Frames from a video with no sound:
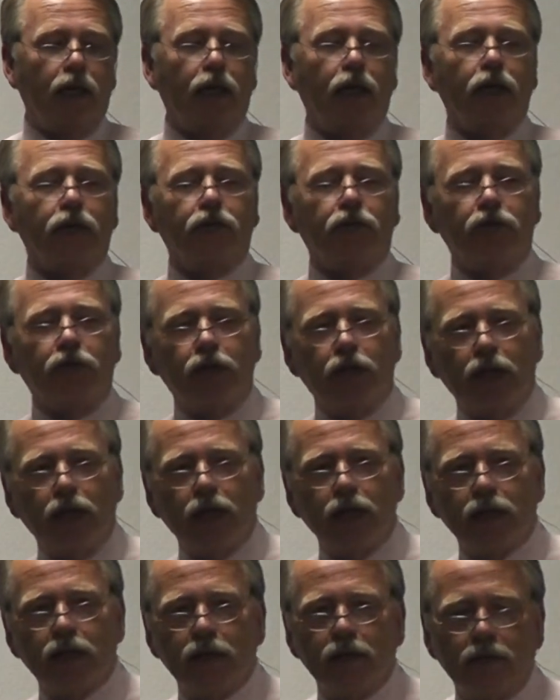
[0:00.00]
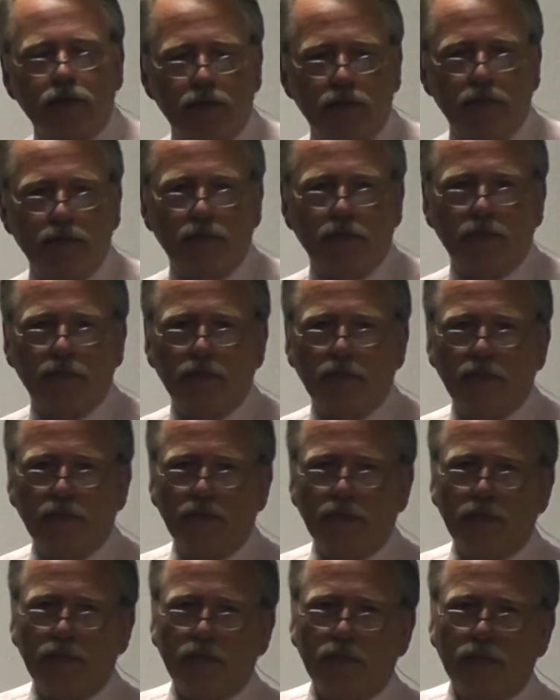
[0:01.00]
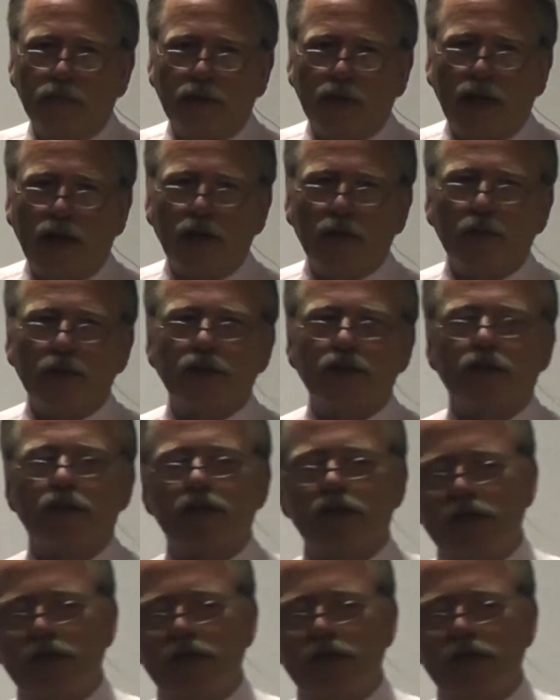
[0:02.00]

And then I want you to